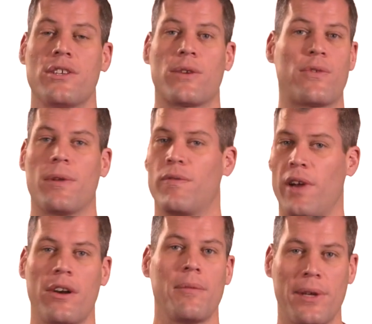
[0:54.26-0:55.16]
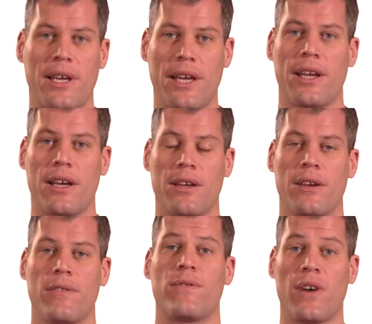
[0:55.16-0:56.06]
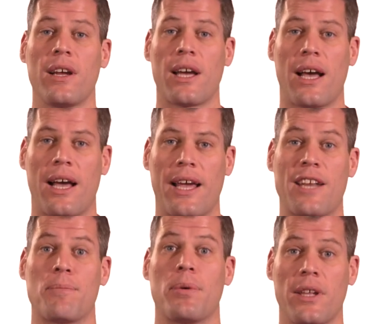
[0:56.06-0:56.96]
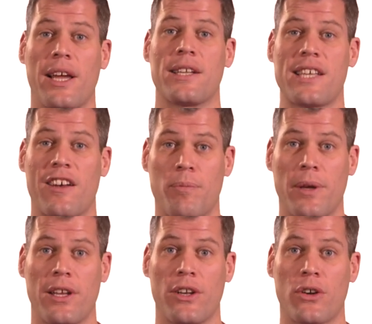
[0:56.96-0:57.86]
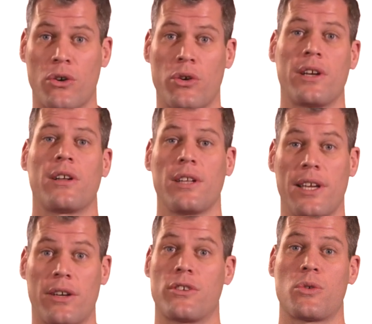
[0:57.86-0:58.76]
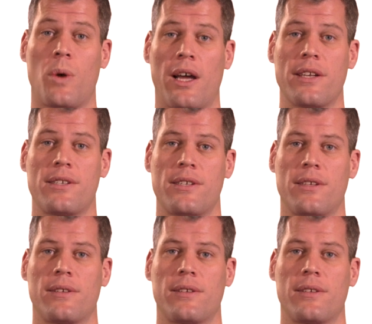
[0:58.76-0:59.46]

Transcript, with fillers: So from the very beginning, fungi and plants have been critically intertwined.